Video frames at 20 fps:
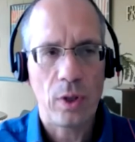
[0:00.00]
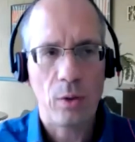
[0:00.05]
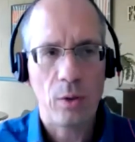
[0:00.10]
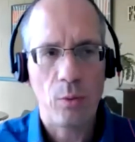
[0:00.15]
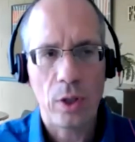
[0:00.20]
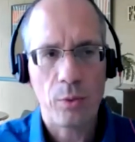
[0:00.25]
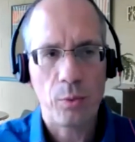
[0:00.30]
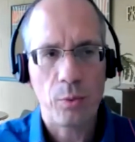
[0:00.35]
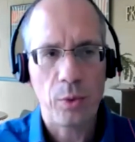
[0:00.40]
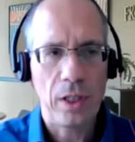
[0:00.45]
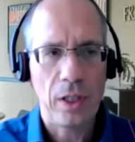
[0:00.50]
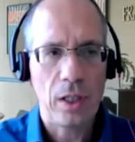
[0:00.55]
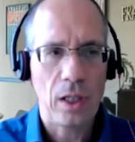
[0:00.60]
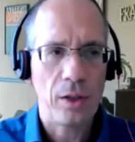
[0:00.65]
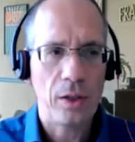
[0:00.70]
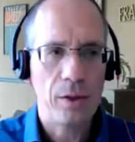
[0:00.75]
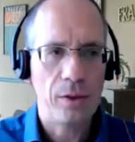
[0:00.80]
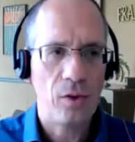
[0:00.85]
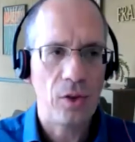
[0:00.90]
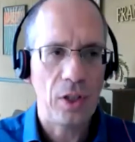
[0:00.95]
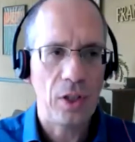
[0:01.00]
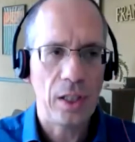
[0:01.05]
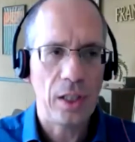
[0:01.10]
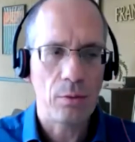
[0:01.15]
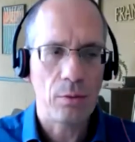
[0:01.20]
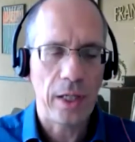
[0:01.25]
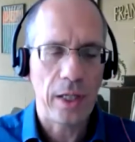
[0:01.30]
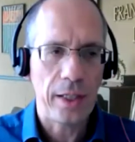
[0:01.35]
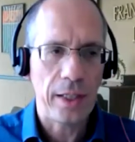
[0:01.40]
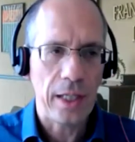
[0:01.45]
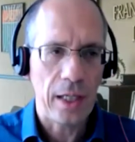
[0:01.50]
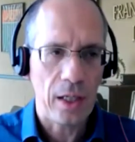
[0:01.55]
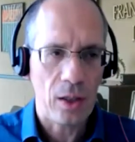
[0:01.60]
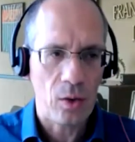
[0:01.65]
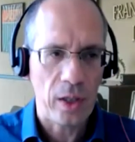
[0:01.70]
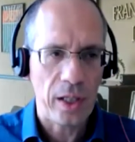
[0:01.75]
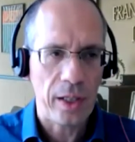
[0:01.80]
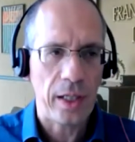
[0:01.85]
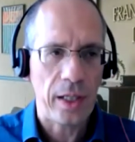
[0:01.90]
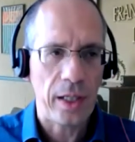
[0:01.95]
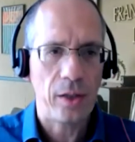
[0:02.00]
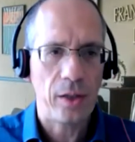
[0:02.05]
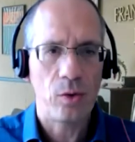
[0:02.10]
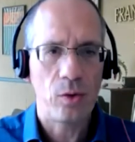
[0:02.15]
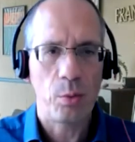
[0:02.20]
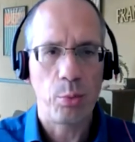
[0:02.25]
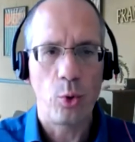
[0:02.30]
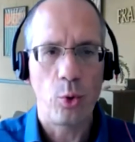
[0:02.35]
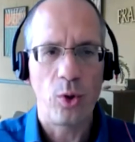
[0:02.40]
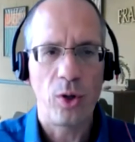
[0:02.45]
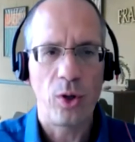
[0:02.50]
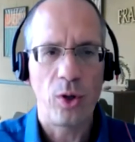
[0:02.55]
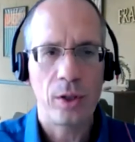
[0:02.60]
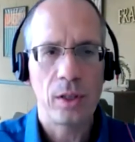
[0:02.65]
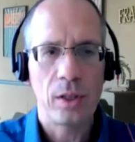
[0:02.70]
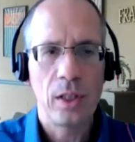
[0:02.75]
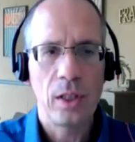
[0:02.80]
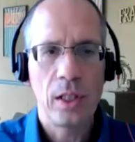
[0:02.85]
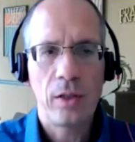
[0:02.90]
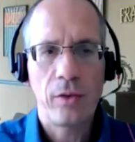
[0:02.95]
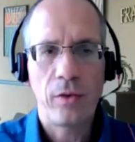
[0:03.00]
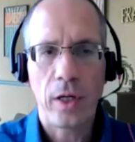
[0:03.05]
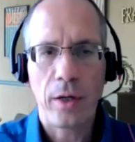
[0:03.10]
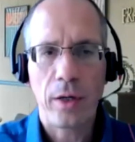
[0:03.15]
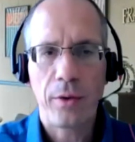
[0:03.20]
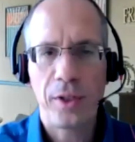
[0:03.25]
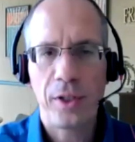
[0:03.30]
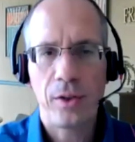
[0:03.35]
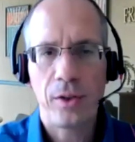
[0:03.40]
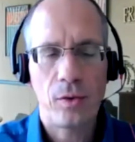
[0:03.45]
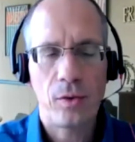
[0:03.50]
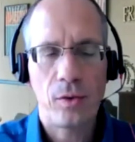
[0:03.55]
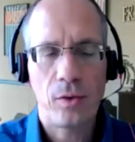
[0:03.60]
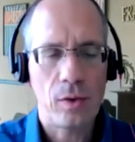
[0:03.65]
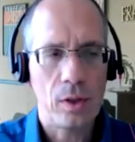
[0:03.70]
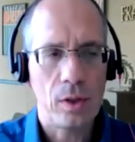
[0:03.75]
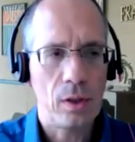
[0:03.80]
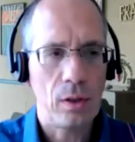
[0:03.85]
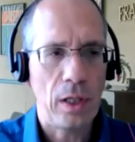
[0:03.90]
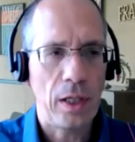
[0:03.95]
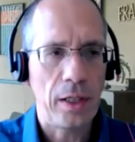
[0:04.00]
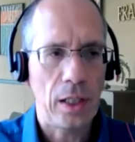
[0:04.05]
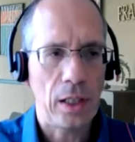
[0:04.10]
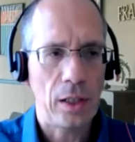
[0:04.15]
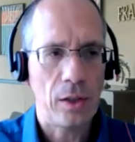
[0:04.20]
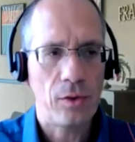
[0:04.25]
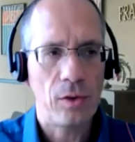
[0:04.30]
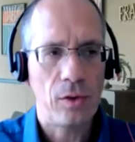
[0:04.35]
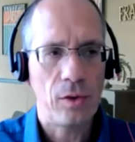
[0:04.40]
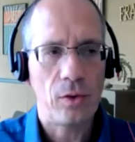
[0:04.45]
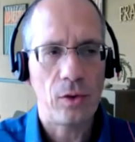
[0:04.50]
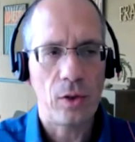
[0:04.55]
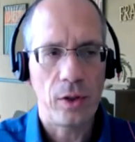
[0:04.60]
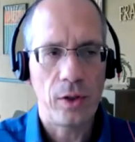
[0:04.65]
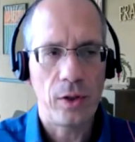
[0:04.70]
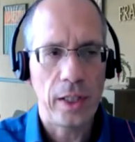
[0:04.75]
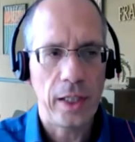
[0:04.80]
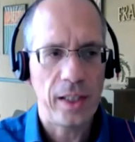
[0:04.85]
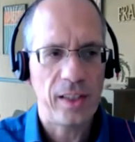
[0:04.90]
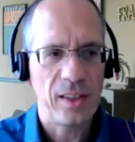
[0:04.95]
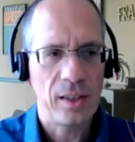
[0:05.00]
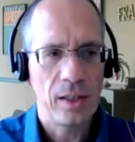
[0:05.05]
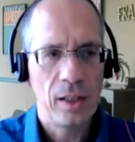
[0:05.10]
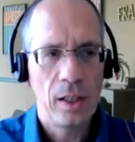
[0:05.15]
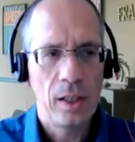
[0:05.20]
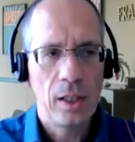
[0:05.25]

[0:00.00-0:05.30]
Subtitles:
what we are seeing right now, and I support Faris' analysis on that.